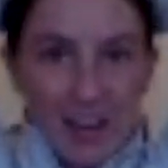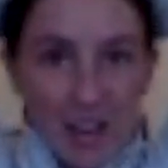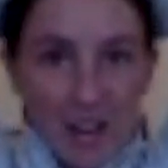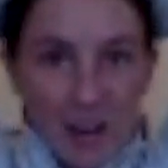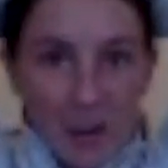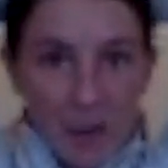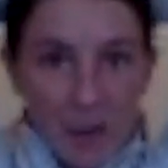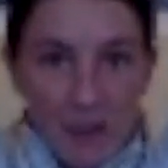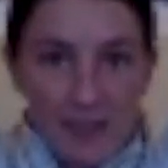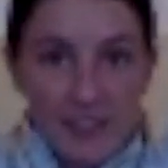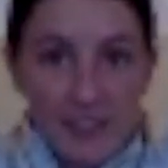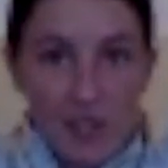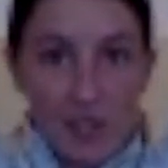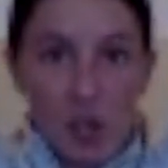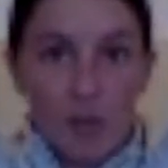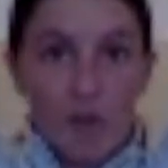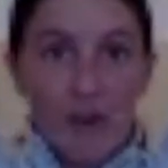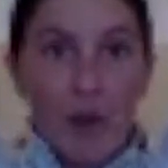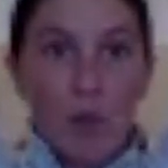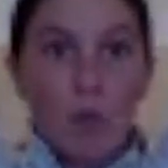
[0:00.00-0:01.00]
and press it
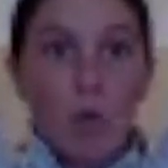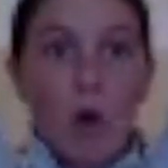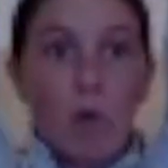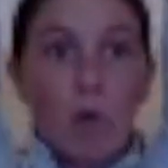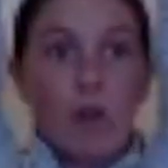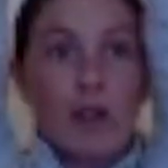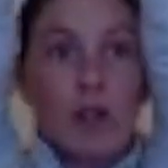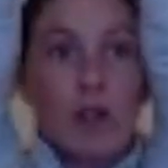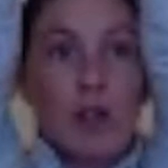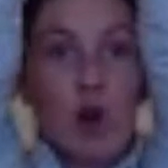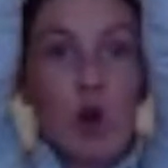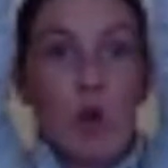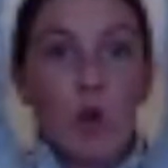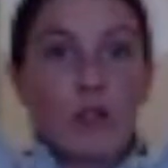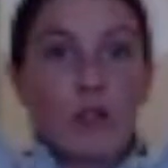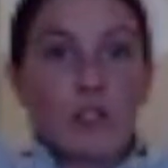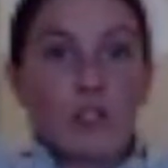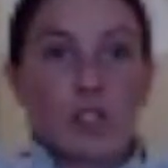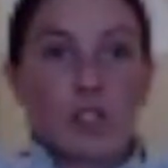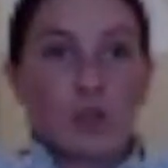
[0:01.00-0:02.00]
up. Now what we'll all
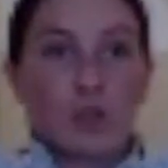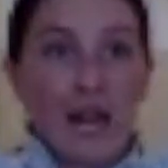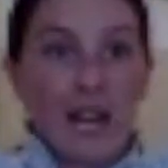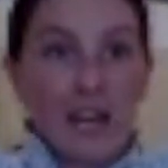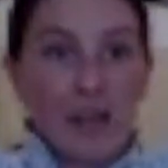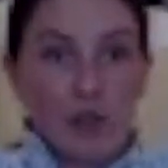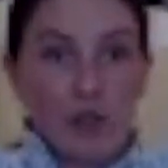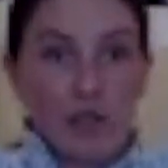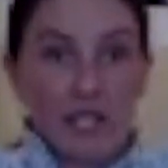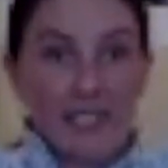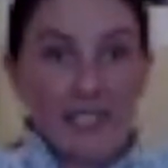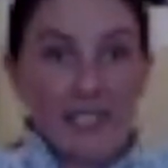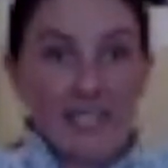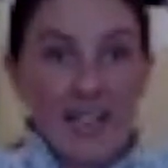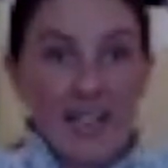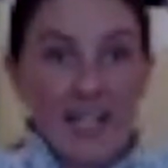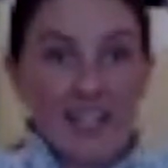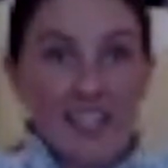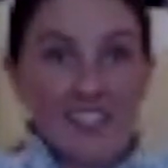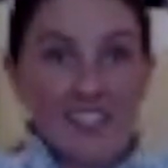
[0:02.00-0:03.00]
want to do naturally is
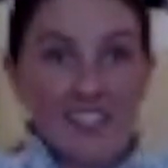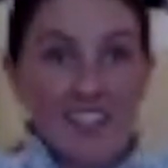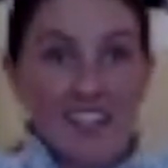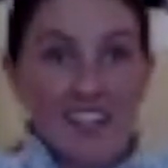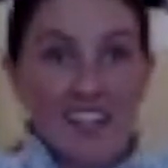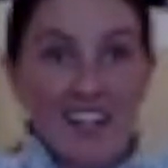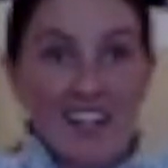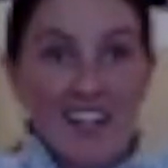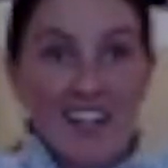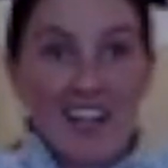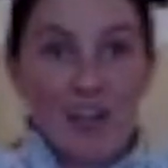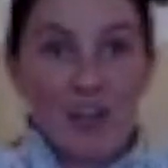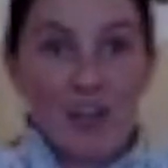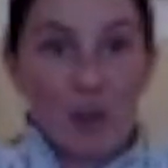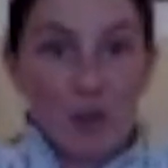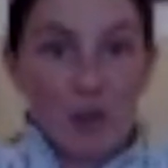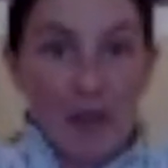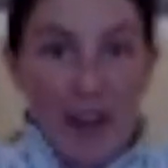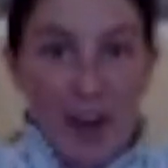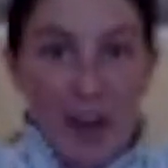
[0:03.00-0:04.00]
this, and
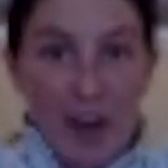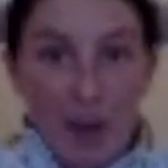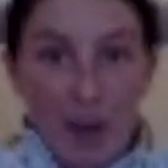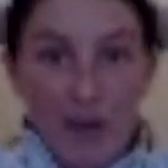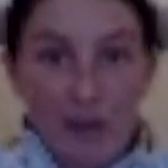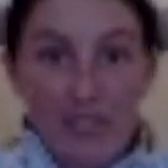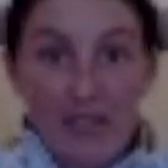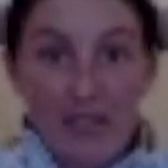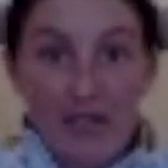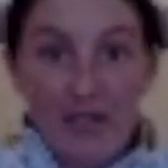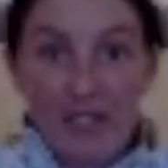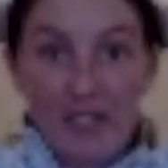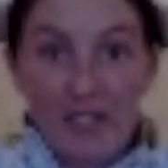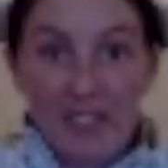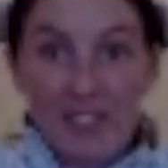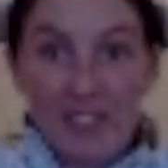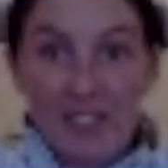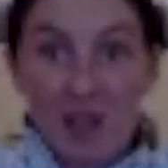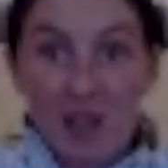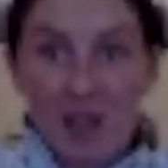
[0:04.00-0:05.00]
drop the elbows out to the
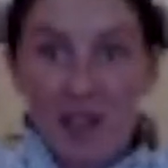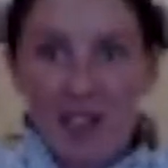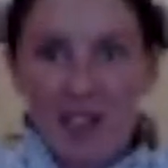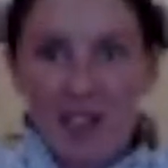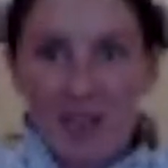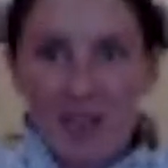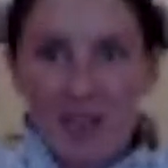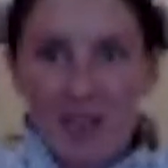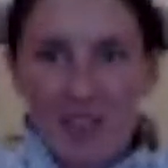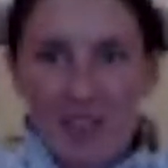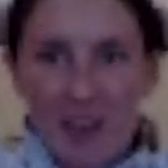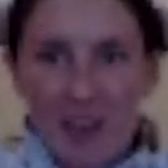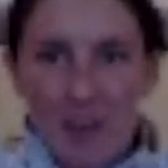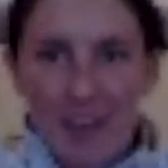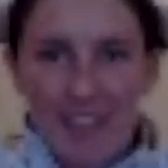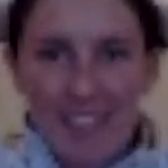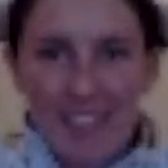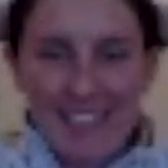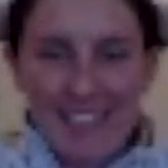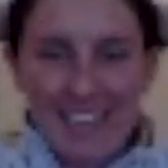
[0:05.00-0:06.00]
side because that
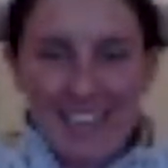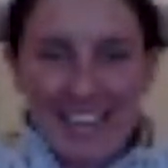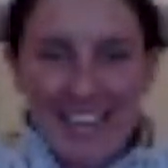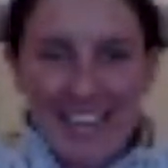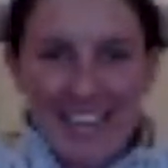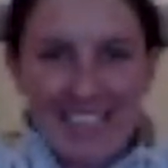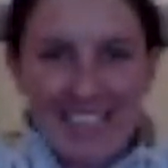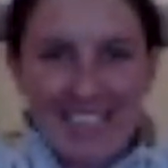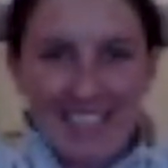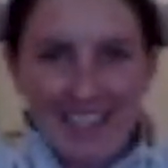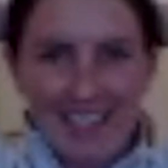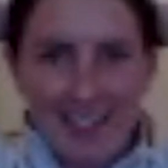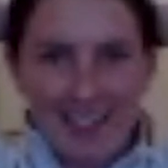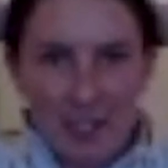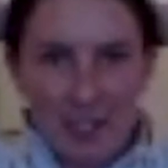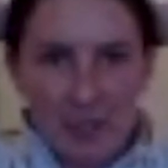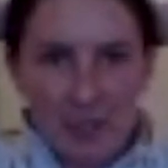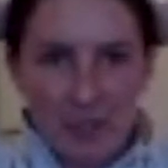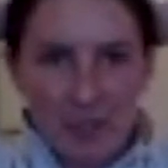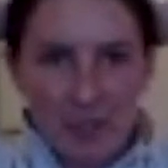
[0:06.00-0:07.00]
makes it easier
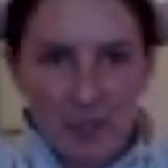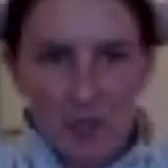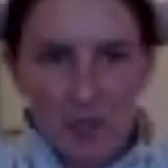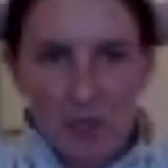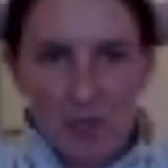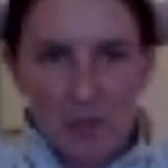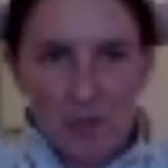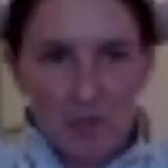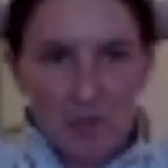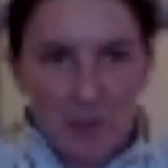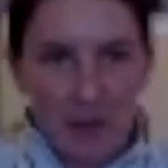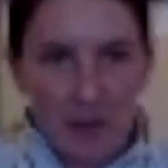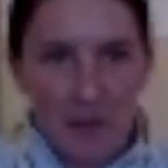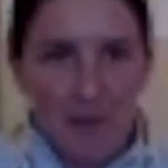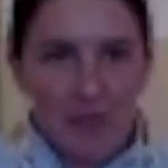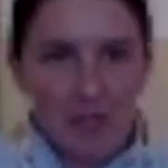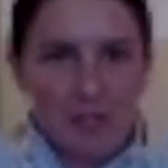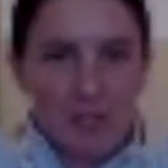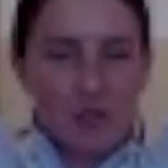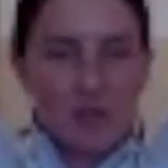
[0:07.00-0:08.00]
because we're going to use some bigger
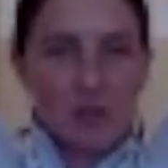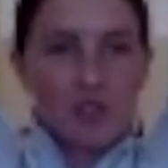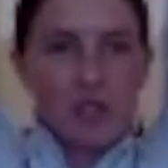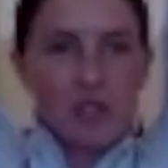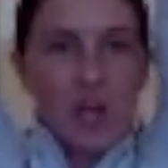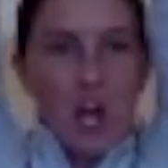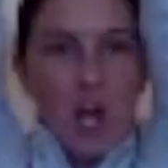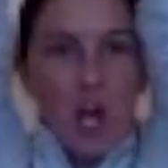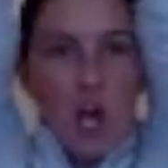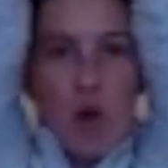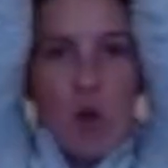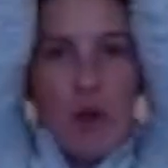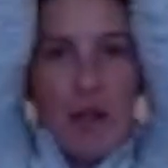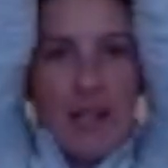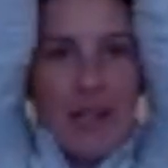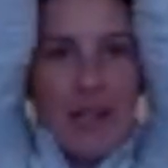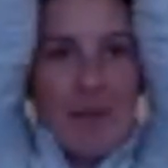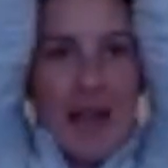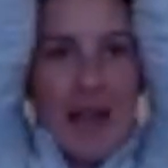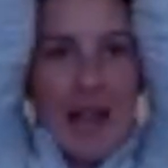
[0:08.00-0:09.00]
muscles. We
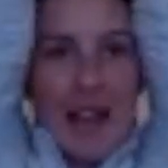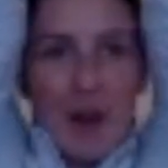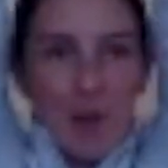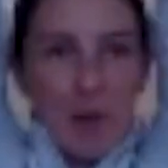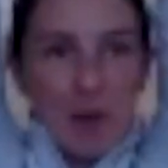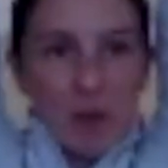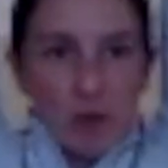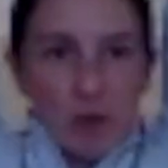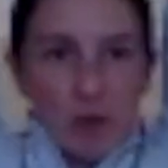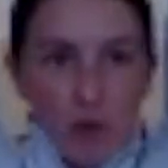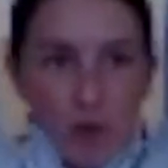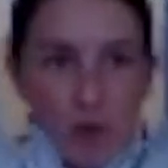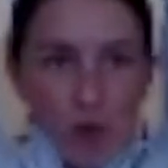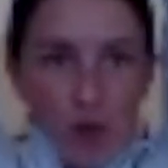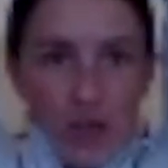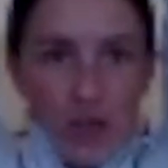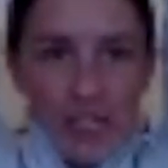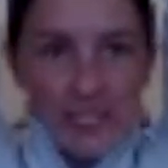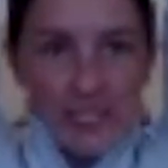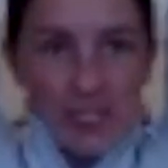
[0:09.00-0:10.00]
want to keep the elbows
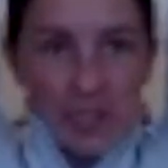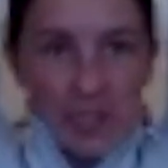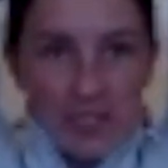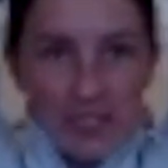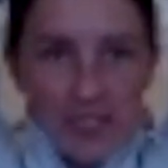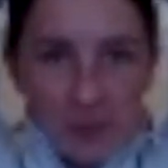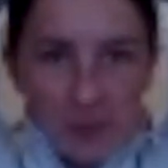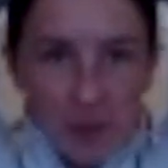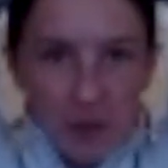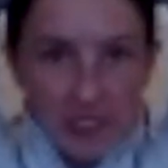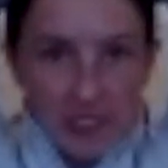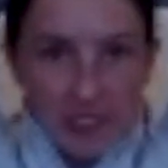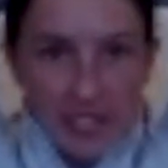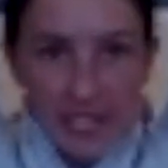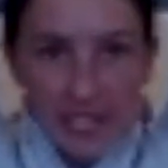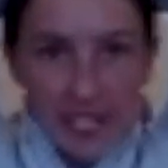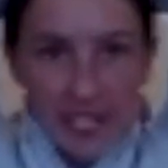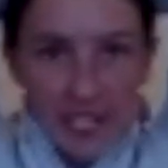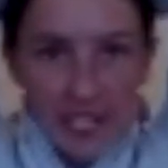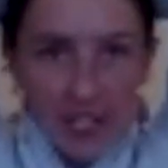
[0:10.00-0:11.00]
really tight to the
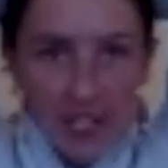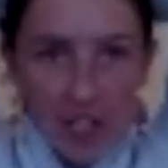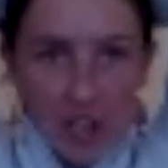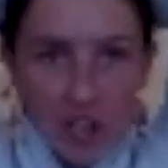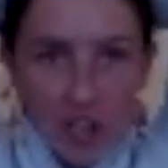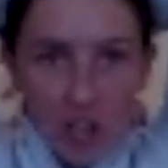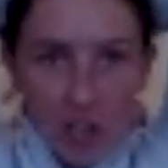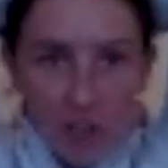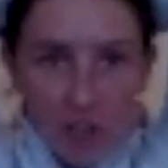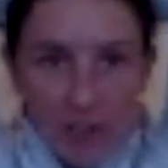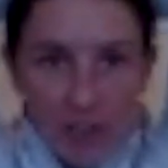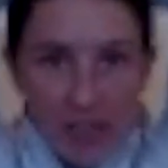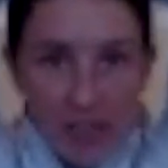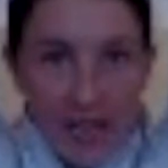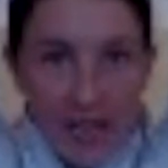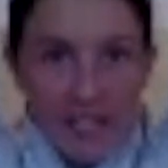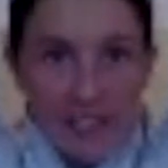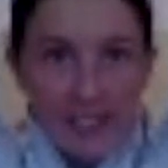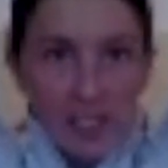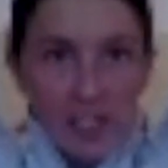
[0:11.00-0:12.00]
body, over the
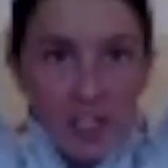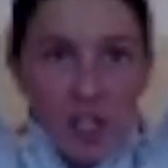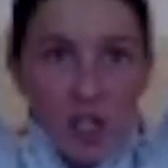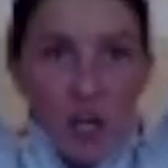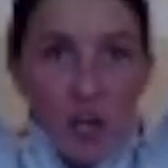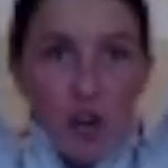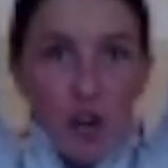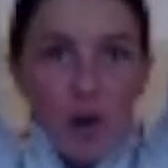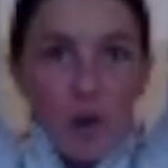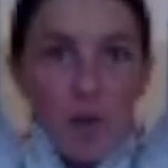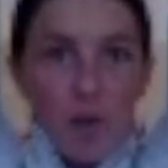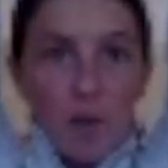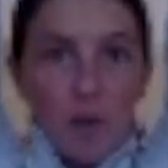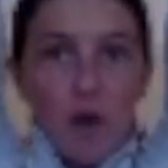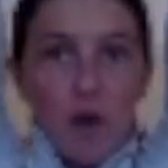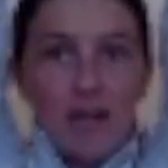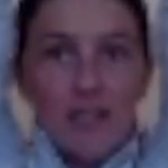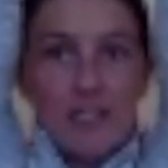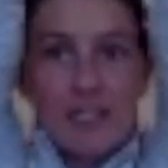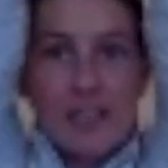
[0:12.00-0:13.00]
head,
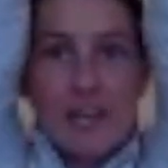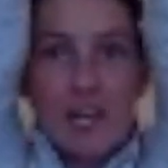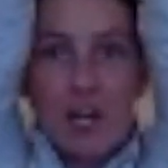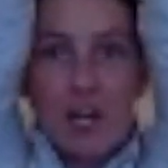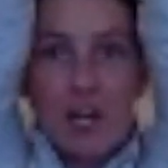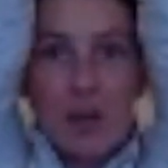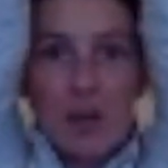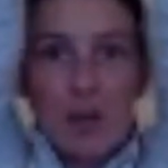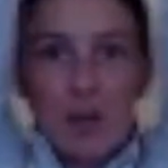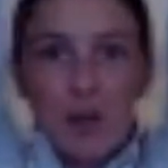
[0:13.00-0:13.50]
press it up,